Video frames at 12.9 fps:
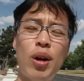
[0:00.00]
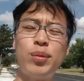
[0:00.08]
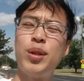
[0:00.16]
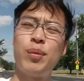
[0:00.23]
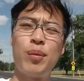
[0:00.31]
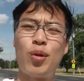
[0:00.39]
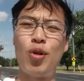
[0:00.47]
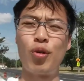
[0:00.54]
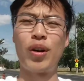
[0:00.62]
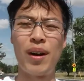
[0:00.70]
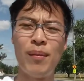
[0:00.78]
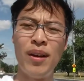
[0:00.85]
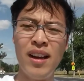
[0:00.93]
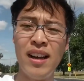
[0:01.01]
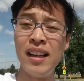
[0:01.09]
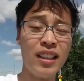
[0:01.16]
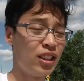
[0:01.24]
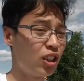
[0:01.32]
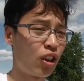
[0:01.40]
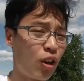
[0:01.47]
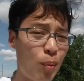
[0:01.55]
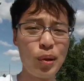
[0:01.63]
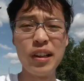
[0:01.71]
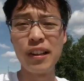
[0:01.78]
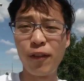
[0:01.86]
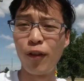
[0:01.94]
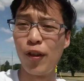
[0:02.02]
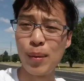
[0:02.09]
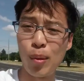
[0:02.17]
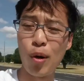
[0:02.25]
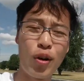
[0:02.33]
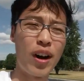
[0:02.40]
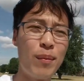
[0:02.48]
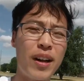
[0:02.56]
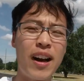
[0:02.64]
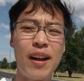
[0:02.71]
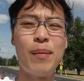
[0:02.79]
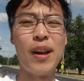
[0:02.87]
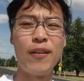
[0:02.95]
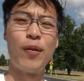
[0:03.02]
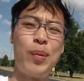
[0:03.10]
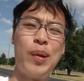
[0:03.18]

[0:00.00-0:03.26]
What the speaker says: dropshipping program. This is a completely free program that I made for